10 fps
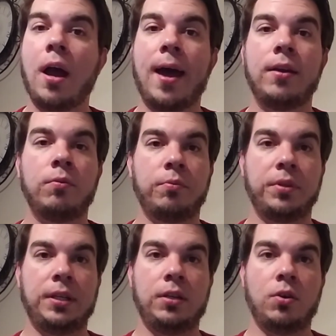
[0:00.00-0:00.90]
I don't
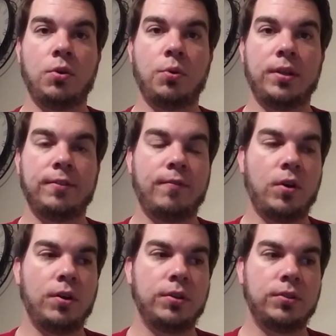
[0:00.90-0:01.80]
really know as
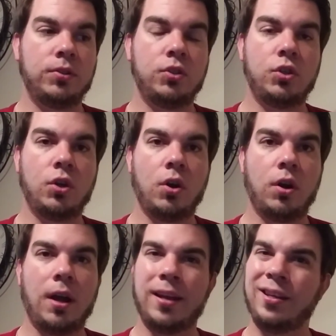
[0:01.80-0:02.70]
far as
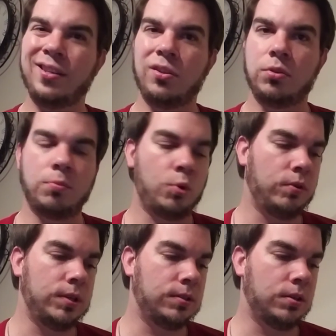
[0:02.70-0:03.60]
char. I need to do some more
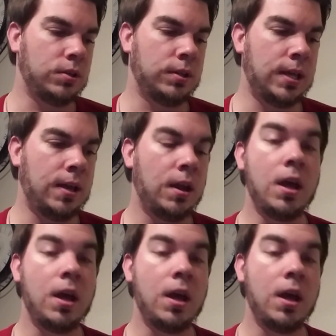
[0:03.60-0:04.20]
research on that.